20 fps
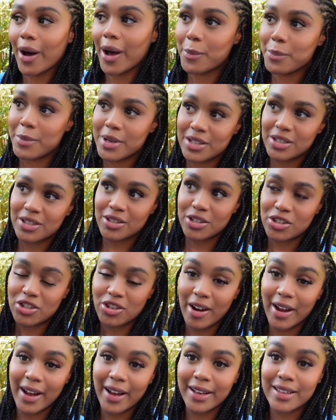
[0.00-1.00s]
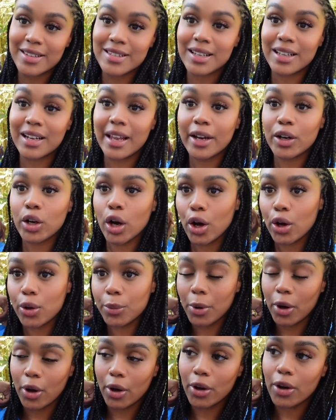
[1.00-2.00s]
I missed the train to Lake
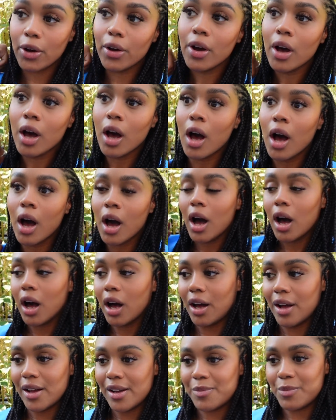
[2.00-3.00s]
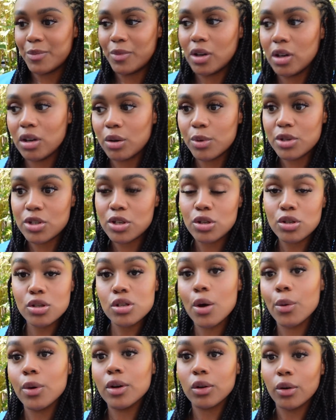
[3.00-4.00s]
Como, um, which is
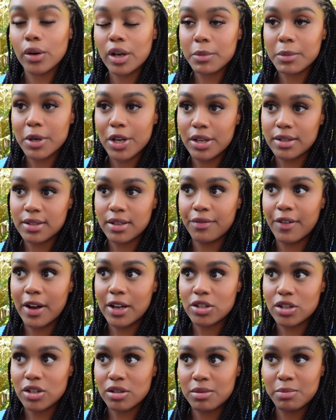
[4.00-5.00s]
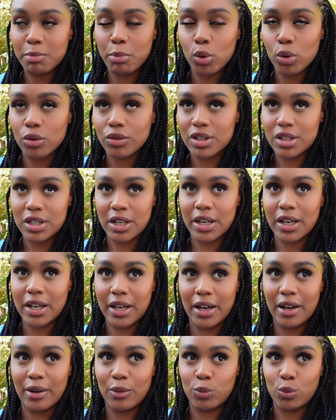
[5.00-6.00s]
so annoying because if I just bought the
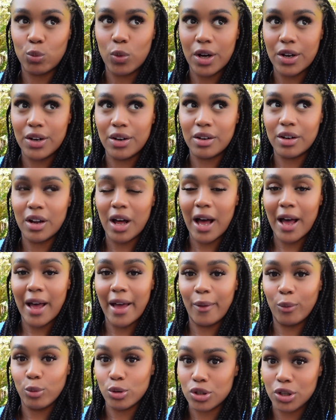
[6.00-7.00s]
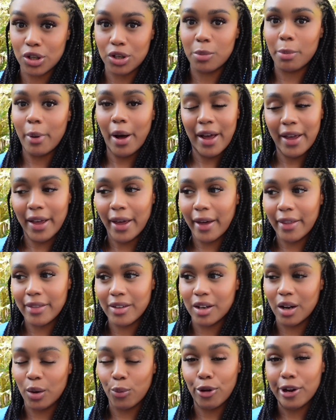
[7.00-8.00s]
ticket when I was going to buy it,
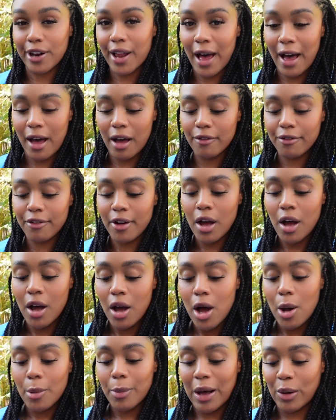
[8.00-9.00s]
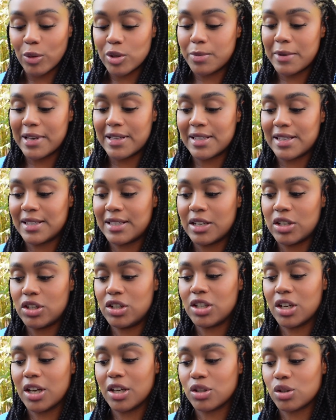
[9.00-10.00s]
then I wouldn't have. But I was being
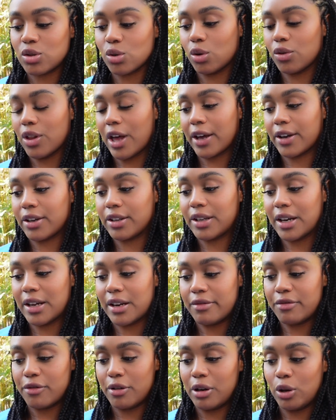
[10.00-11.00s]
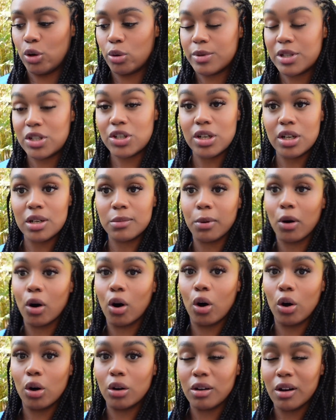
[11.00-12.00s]
stingy and saw that I could get it for a little bit cheaper
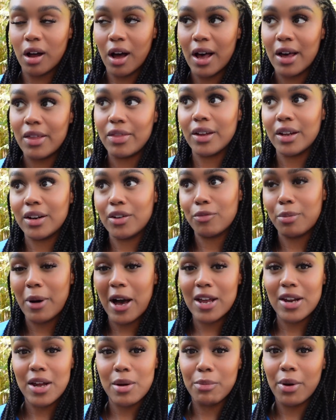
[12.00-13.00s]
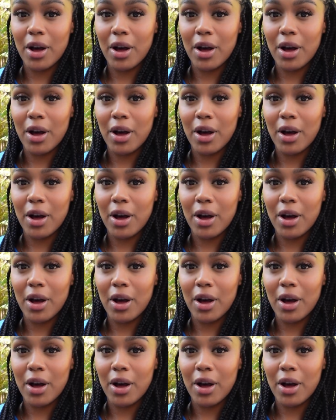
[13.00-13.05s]
online than if buying it in